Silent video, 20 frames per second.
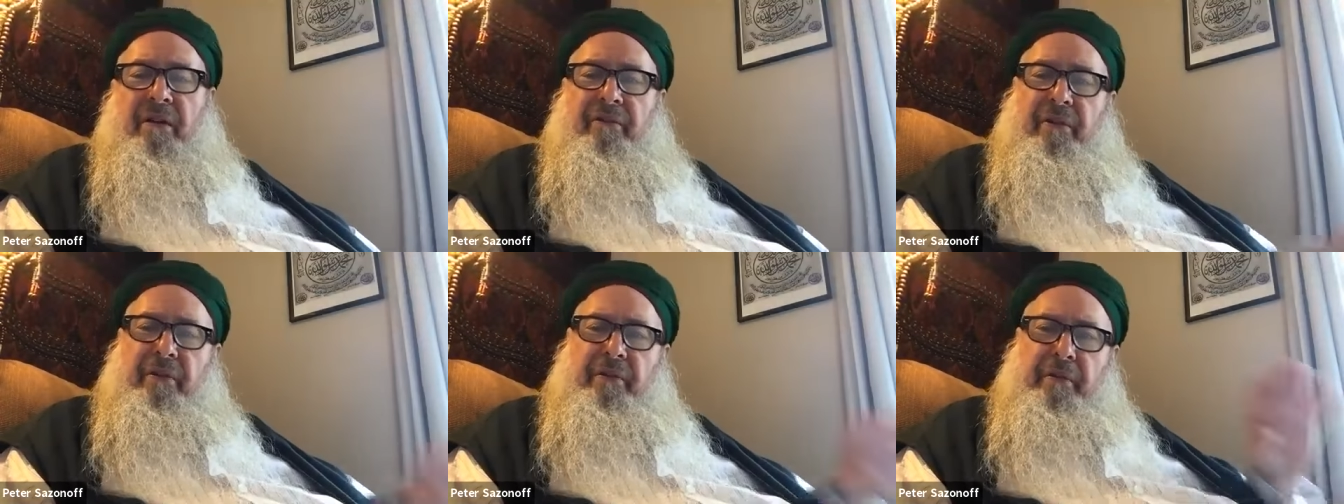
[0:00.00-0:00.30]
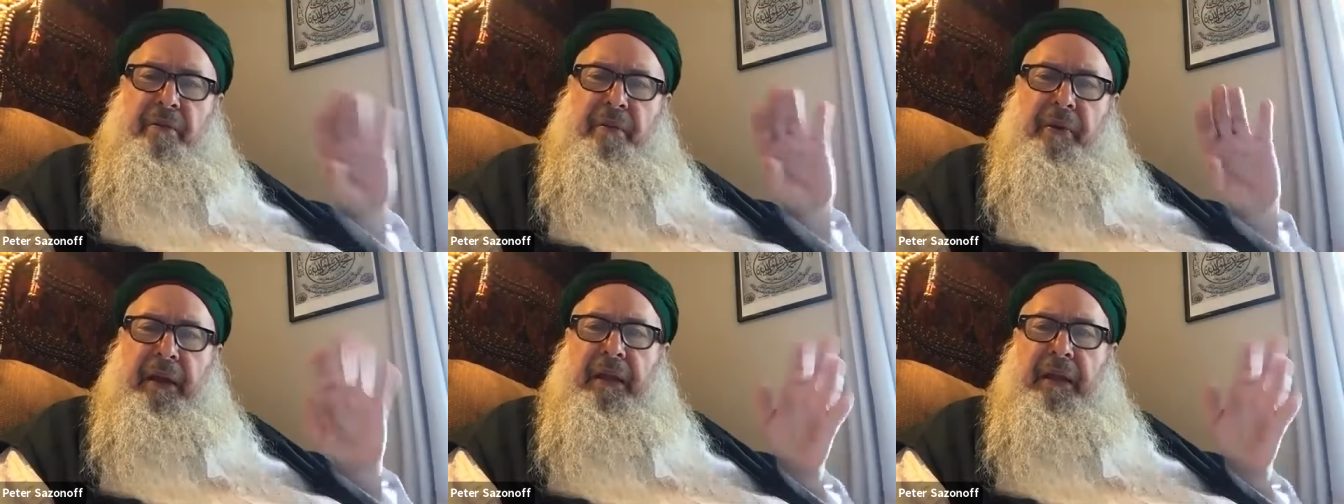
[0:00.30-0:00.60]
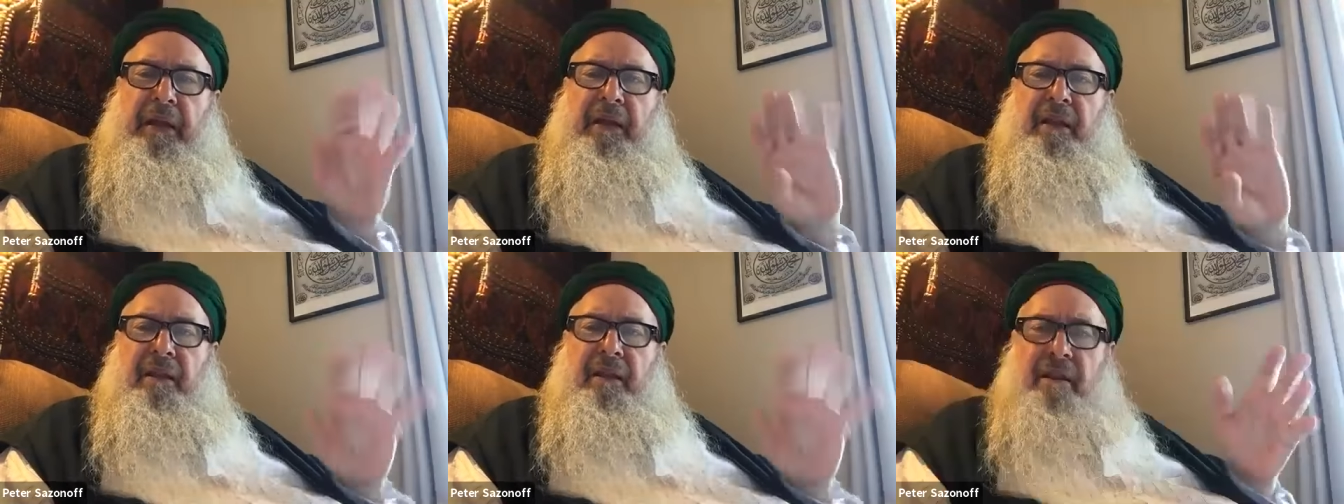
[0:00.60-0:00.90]
From the
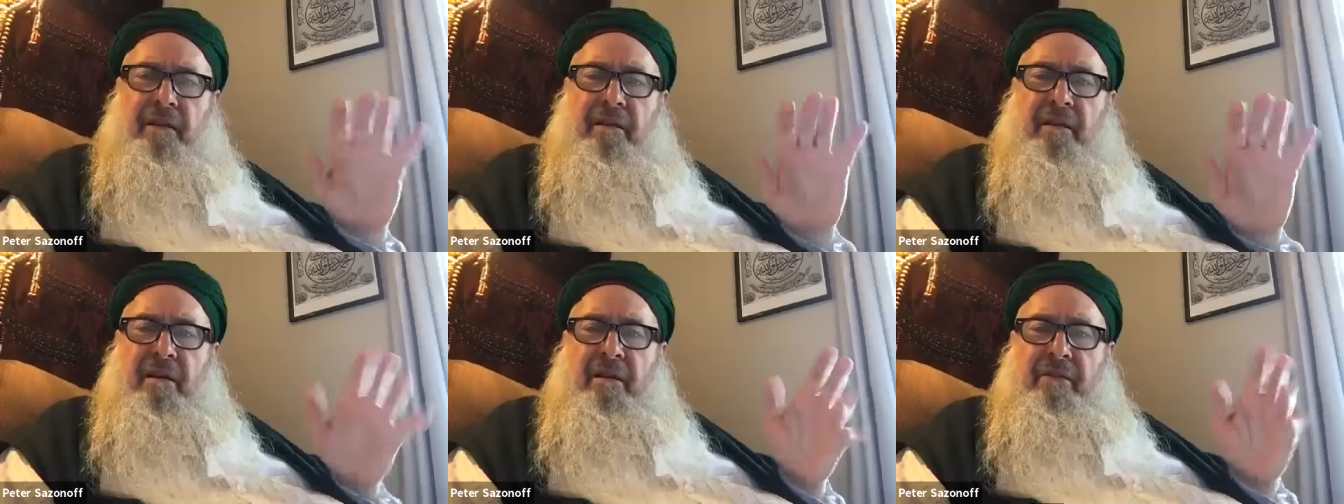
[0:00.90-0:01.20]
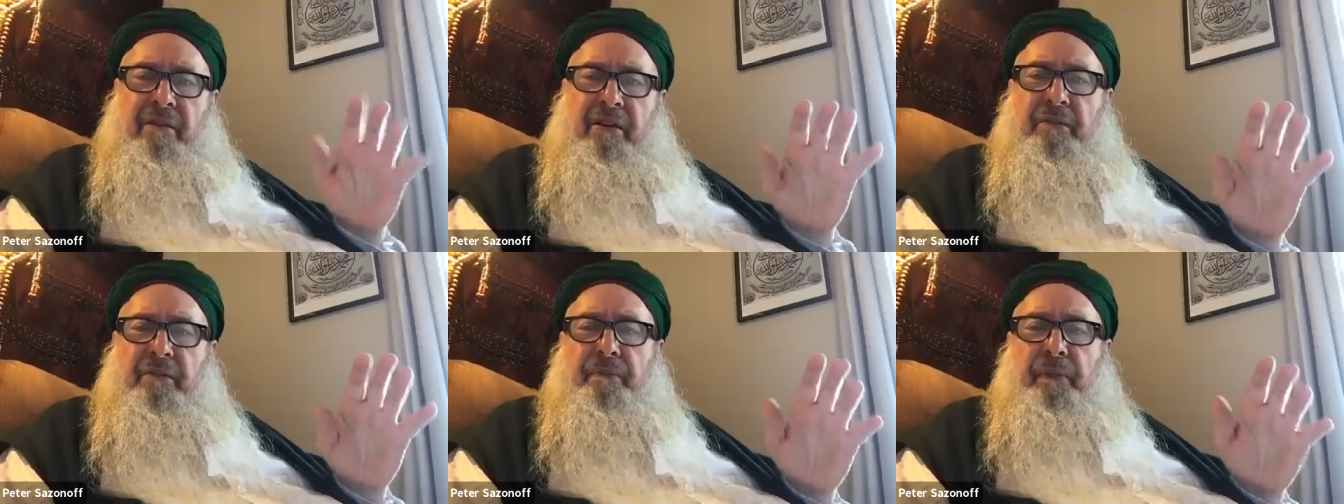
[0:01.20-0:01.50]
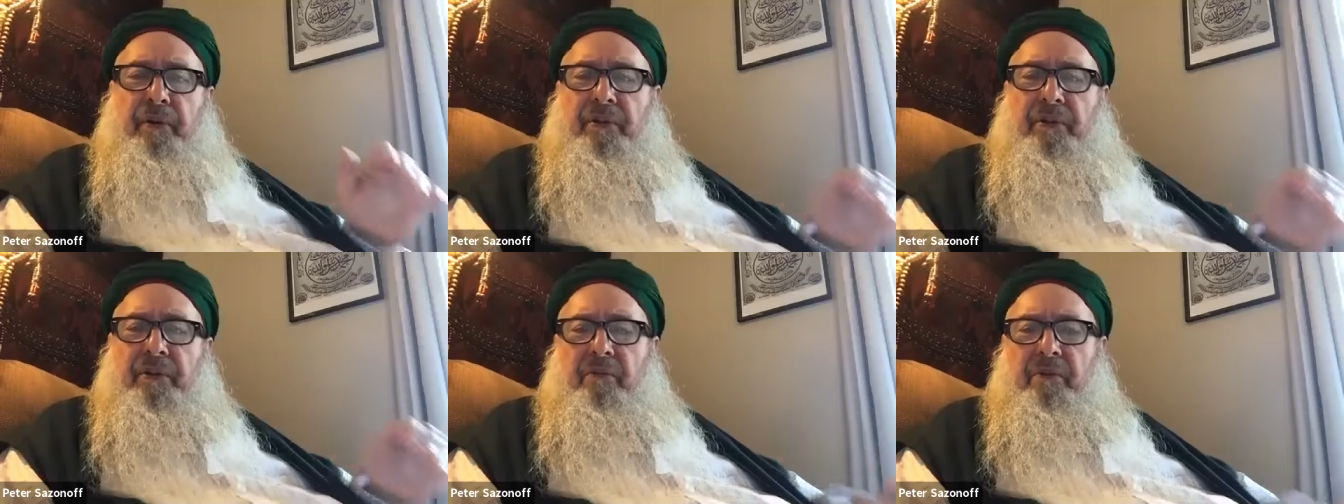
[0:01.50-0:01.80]
beginning, this
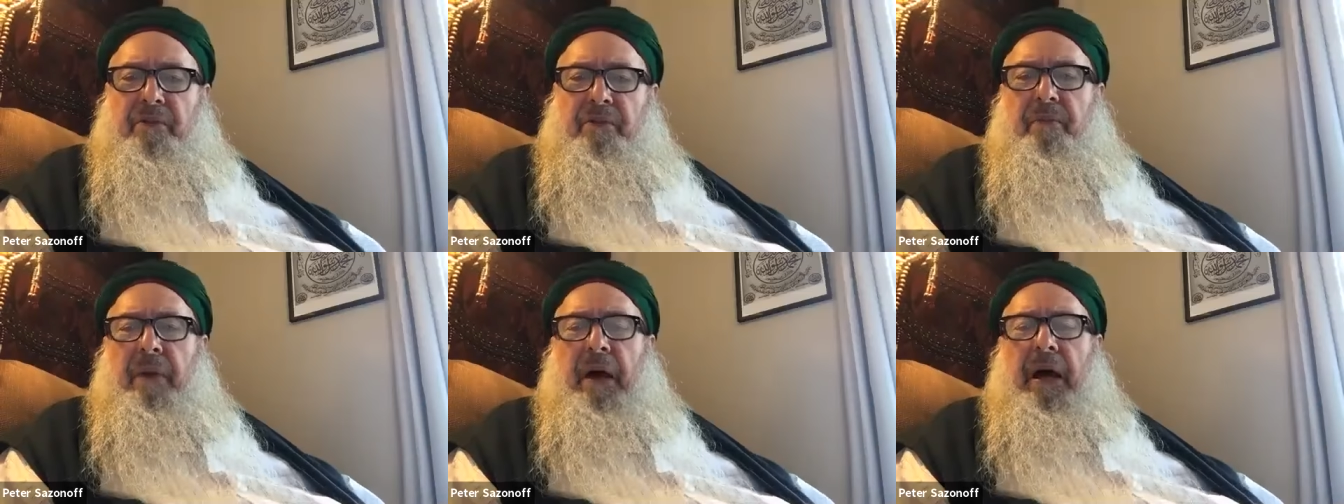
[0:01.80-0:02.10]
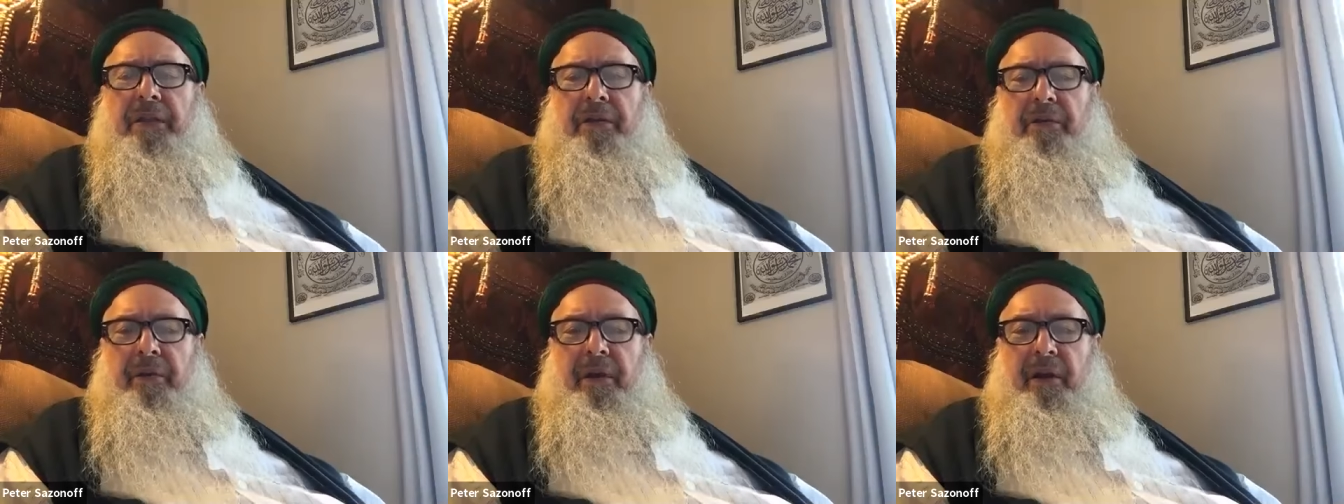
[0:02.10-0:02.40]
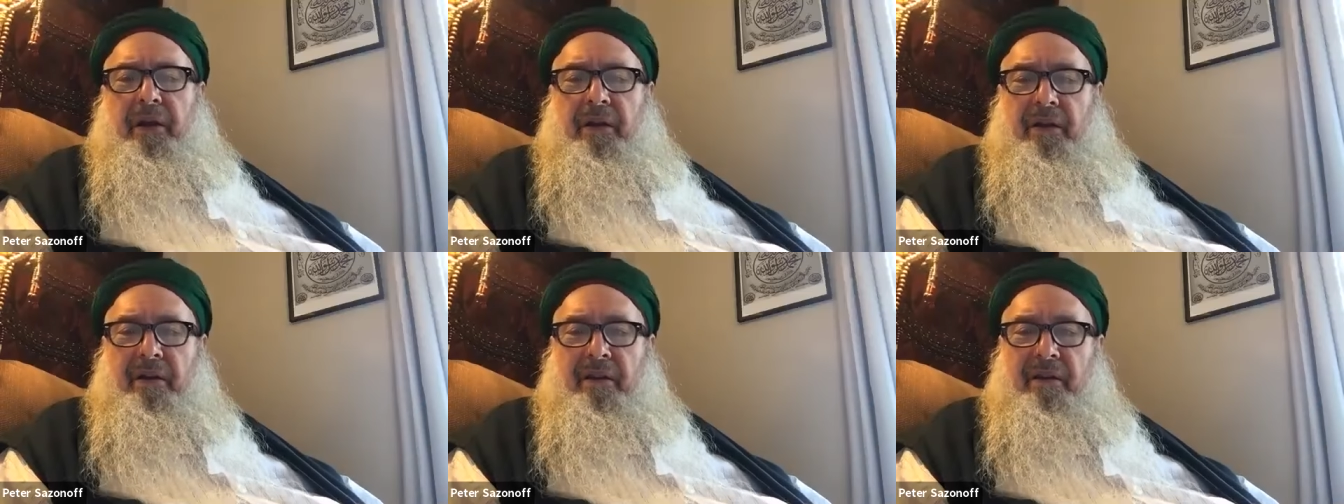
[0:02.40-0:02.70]
person was
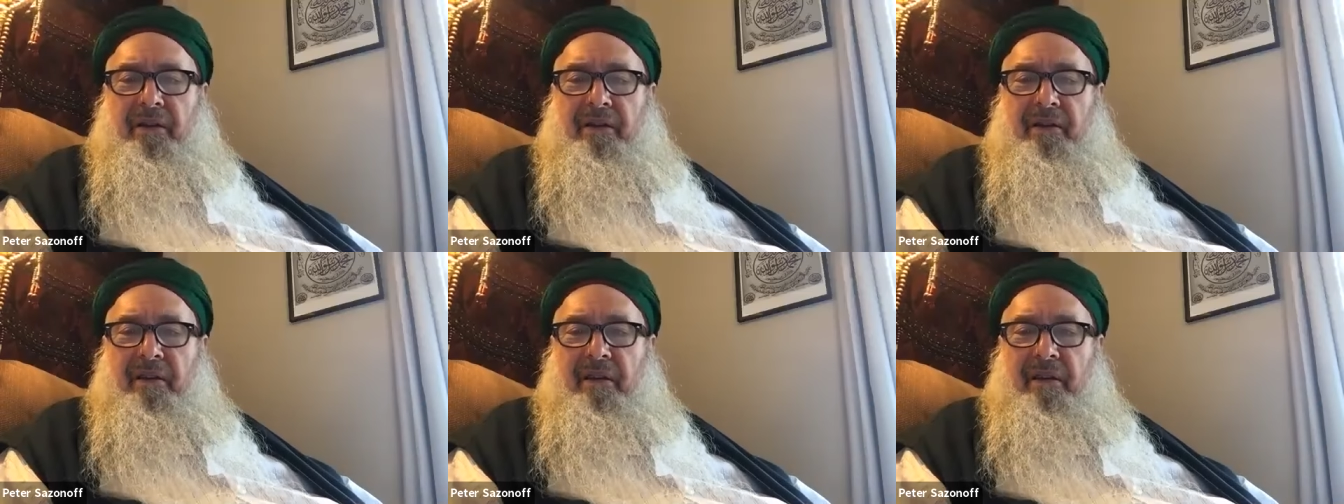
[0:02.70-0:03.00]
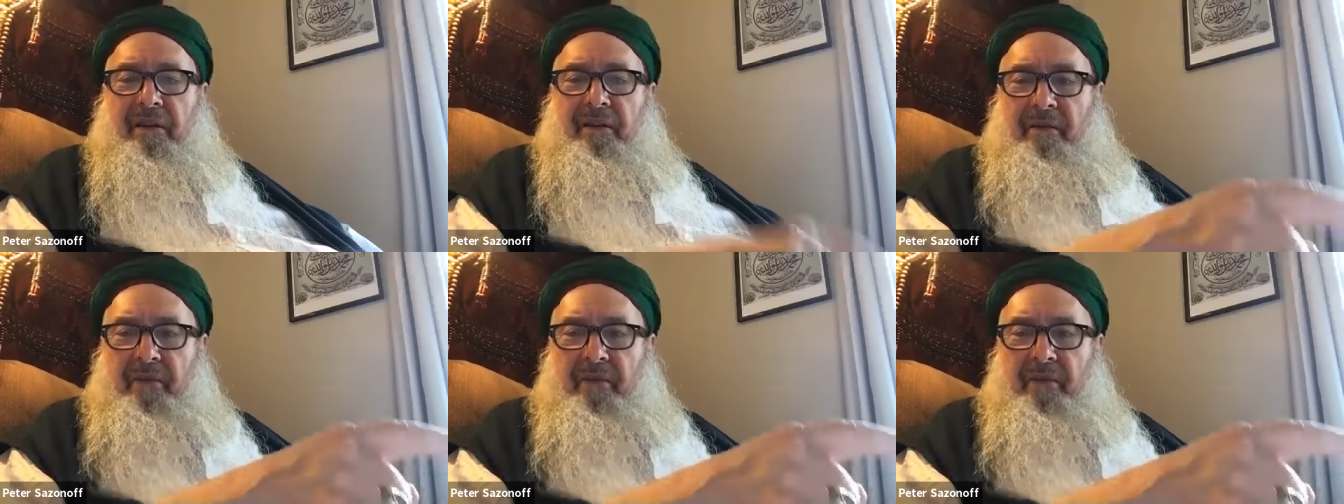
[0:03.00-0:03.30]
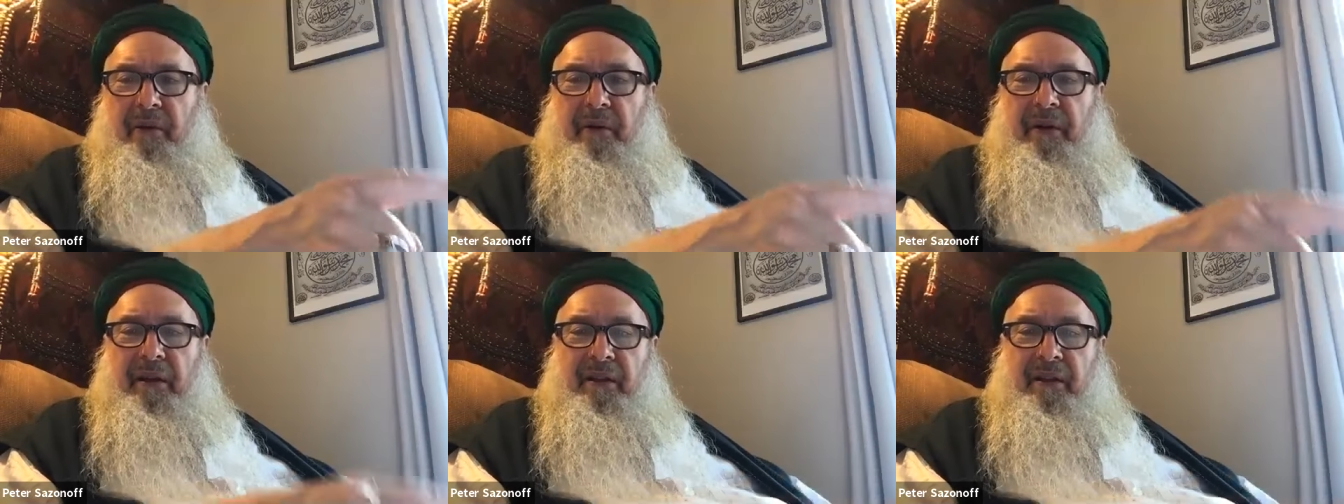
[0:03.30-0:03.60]
bothering
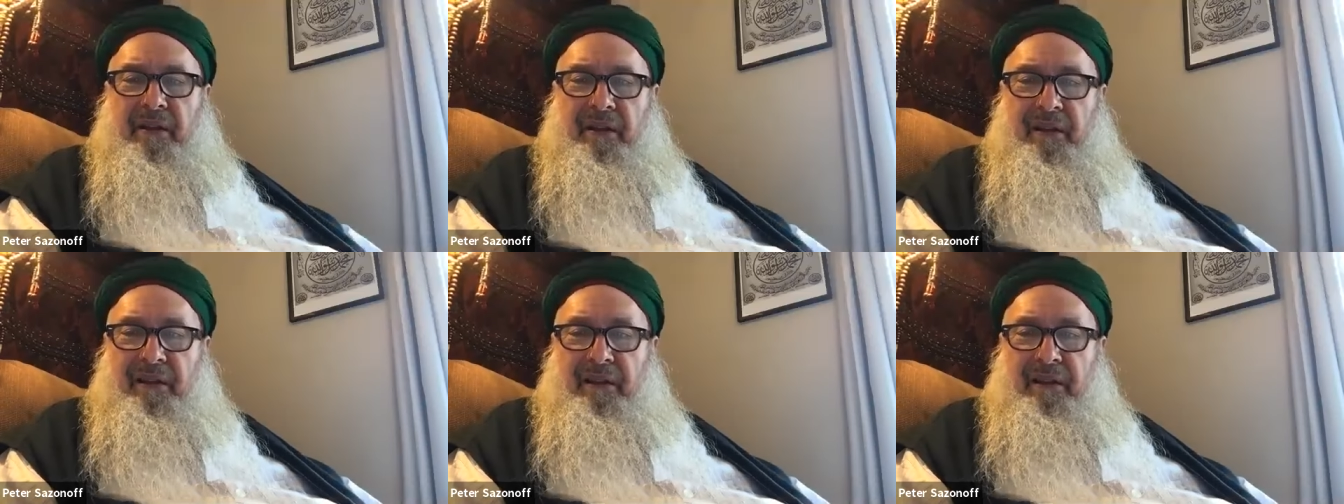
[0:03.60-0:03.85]
murid.